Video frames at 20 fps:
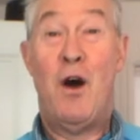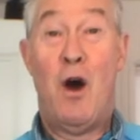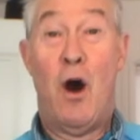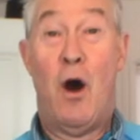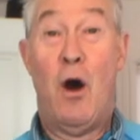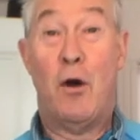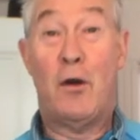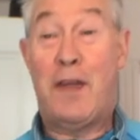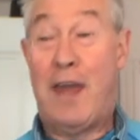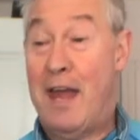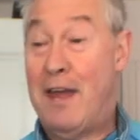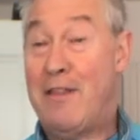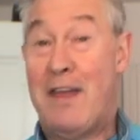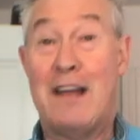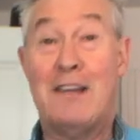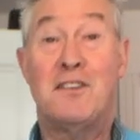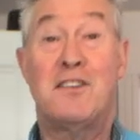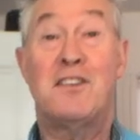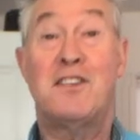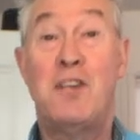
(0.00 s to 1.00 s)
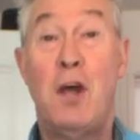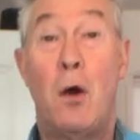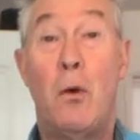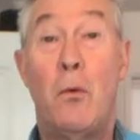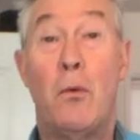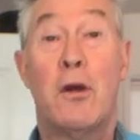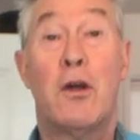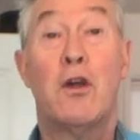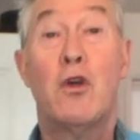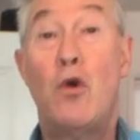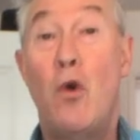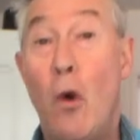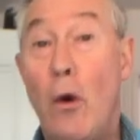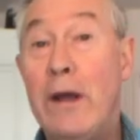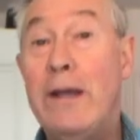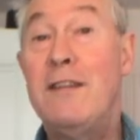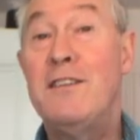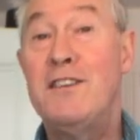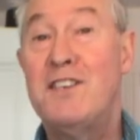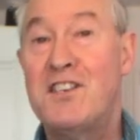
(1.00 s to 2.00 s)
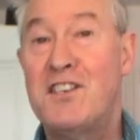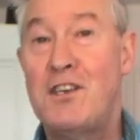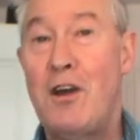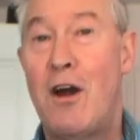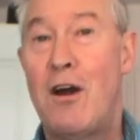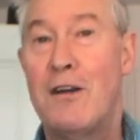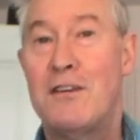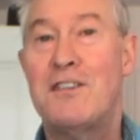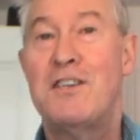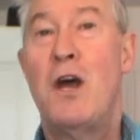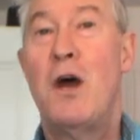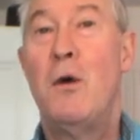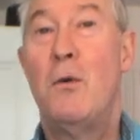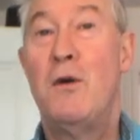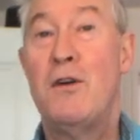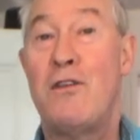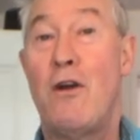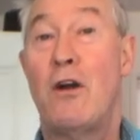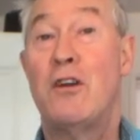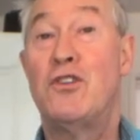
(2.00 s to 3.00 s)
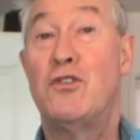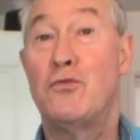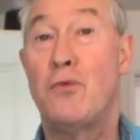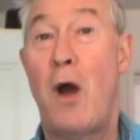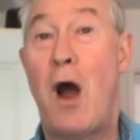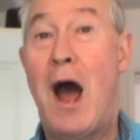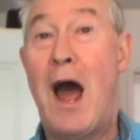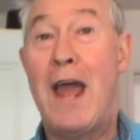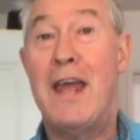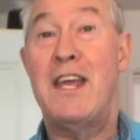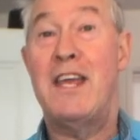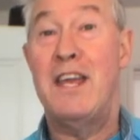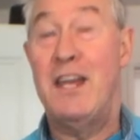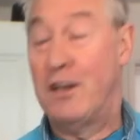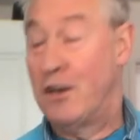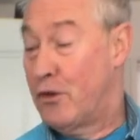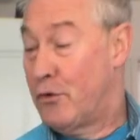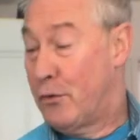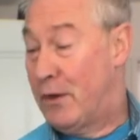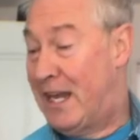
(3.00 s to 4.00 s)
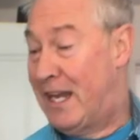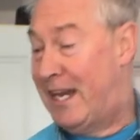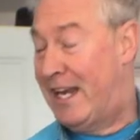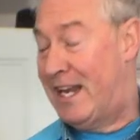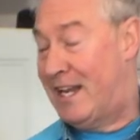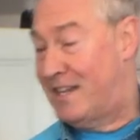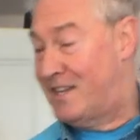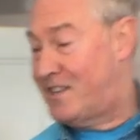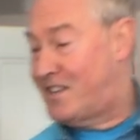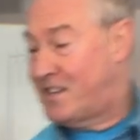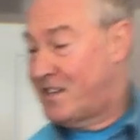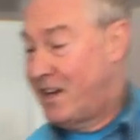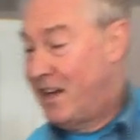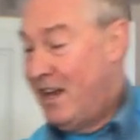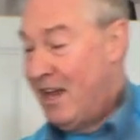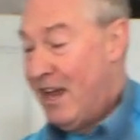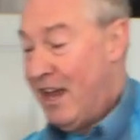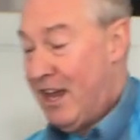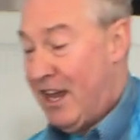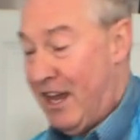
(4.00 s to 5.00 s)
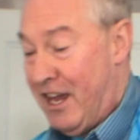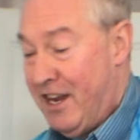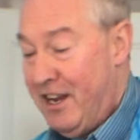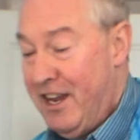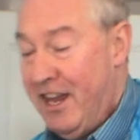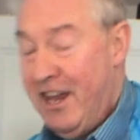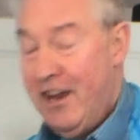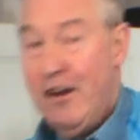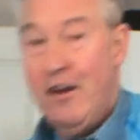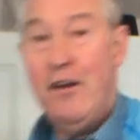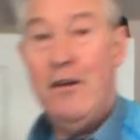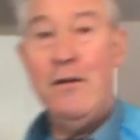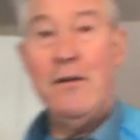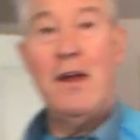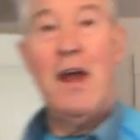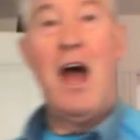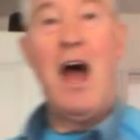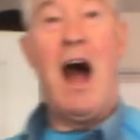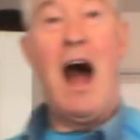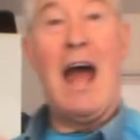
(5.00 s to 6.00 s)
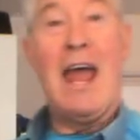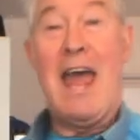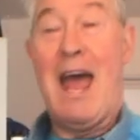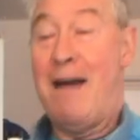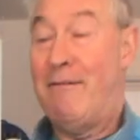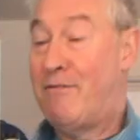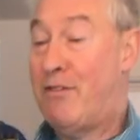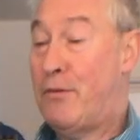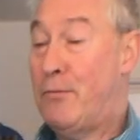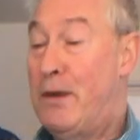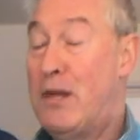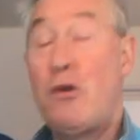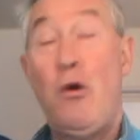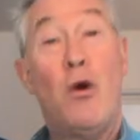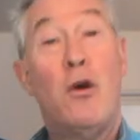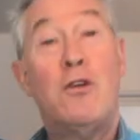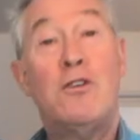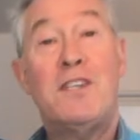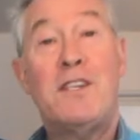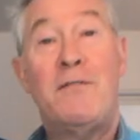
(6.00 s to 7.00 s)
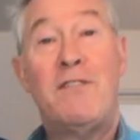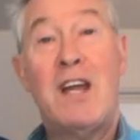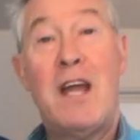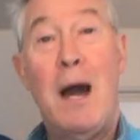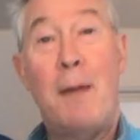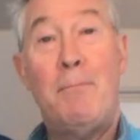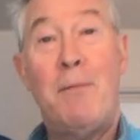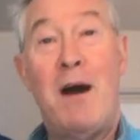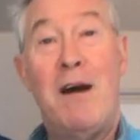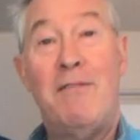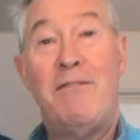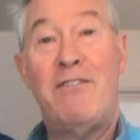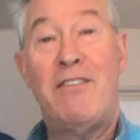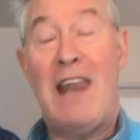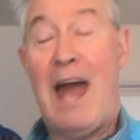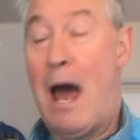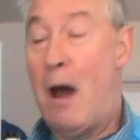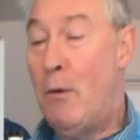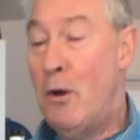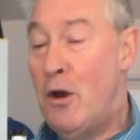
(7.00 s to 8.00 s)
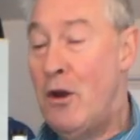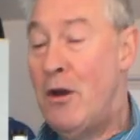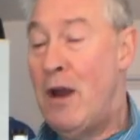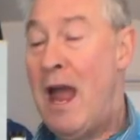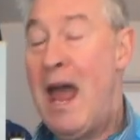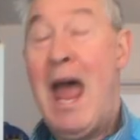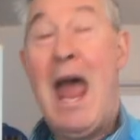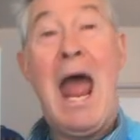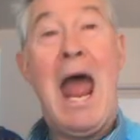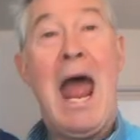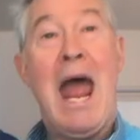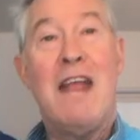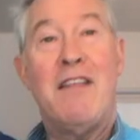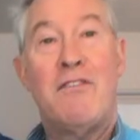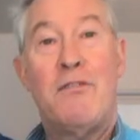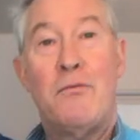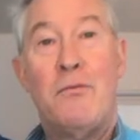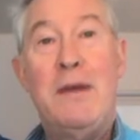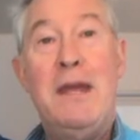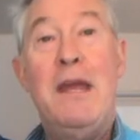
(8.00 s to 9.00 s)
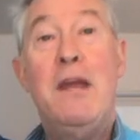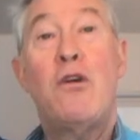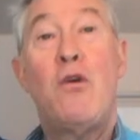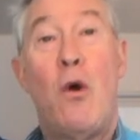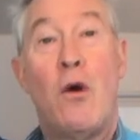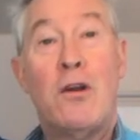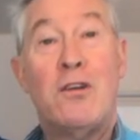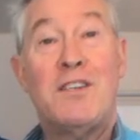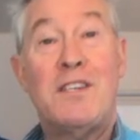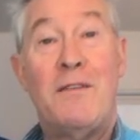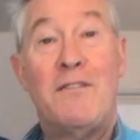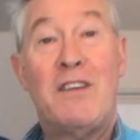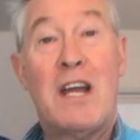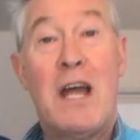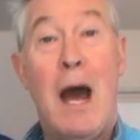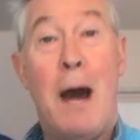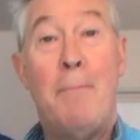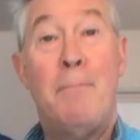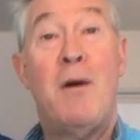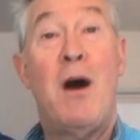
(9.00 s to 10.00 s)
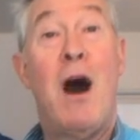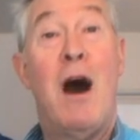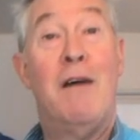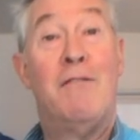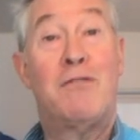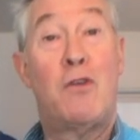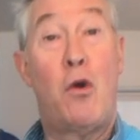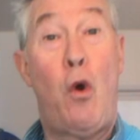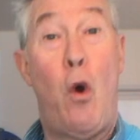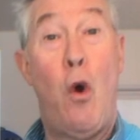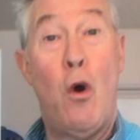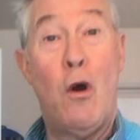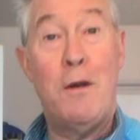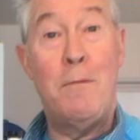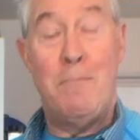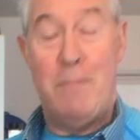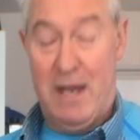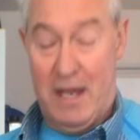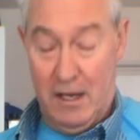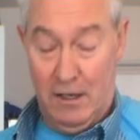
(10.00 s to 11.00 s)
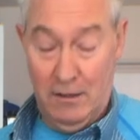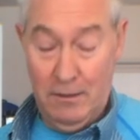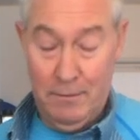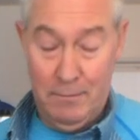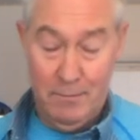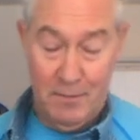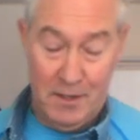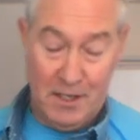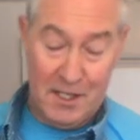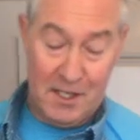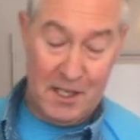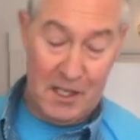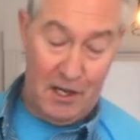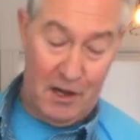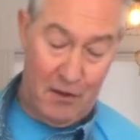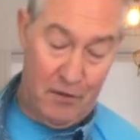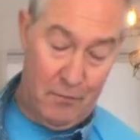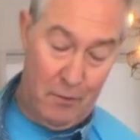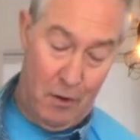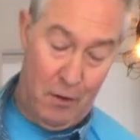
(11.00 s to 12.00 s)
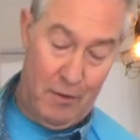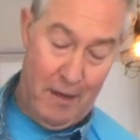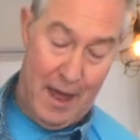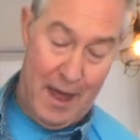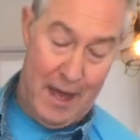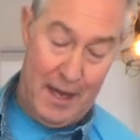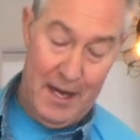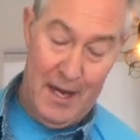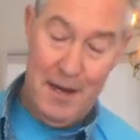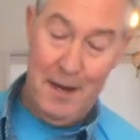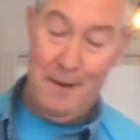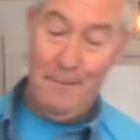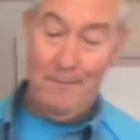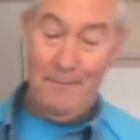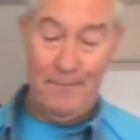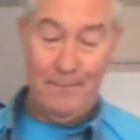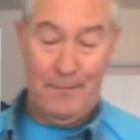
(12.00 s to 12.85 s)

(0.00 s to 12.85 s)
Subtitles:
Okay then, so we're going to start with our dry ingredients. In here, I have 3/4 of a cup of flour and 3/4 of a cup of cornmeal. Just gonna throw that in.